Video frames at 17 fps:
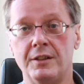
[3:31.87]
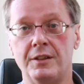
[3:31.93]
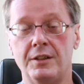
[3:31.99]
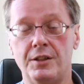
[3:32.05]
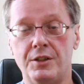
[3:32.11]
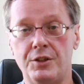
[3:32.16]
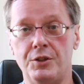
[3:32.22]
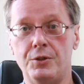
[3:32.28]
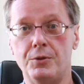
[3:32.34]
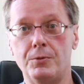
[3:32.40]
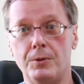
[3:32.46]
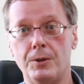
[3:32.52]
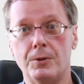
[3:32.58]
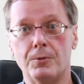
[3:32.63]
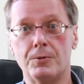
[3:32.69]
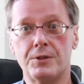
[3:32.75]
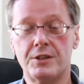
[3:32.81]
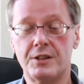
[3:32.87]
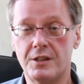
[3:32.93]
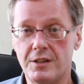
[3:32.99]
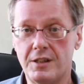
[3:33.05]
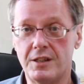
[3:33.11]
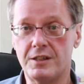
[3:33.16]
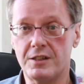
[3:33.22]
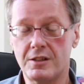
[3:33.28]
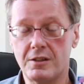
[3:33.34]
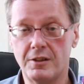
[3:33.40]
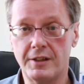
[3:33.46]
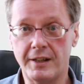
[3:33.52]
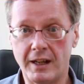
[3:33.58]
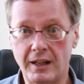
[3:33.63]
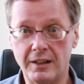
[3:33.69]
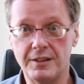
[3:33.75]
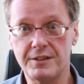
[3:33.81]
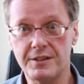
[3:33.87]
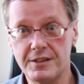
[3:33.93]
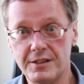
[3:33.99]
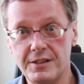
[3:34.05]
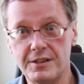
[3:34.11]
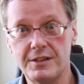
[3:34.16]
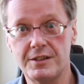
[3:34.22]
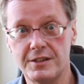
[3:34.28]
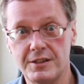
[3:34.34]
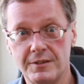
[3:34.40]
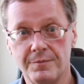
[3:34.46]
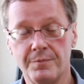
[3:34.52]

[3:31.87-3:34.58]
Did you do your own statistical analysis?